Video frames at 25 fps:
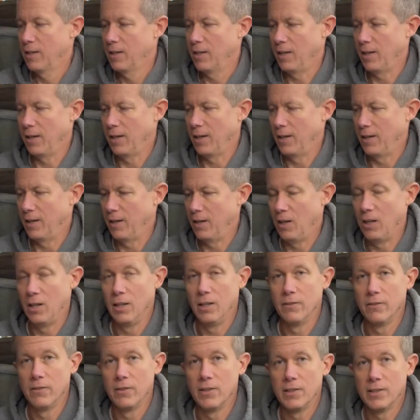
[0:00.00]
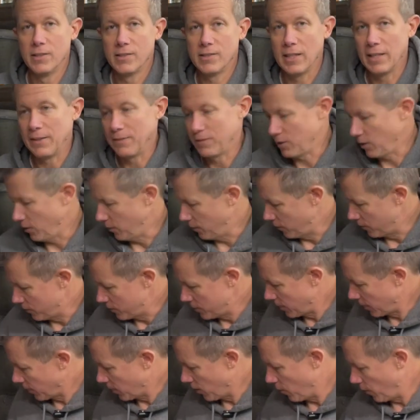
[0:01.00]
all of the slave cylinders
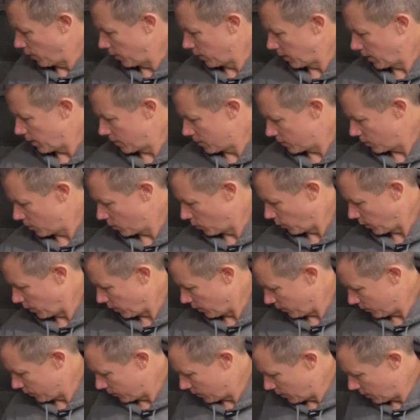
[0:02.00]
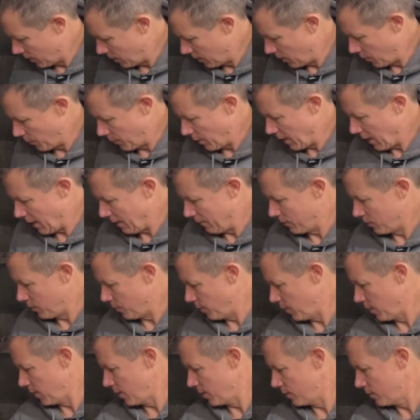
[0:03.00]
that go in each of the wheels. And then we have some
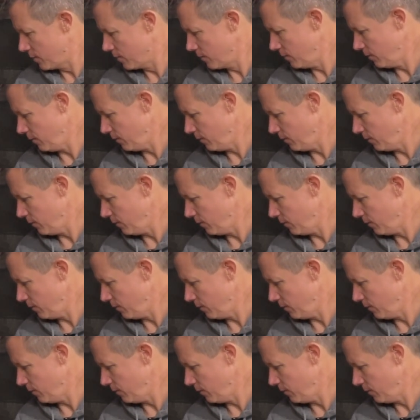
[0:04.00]
of these.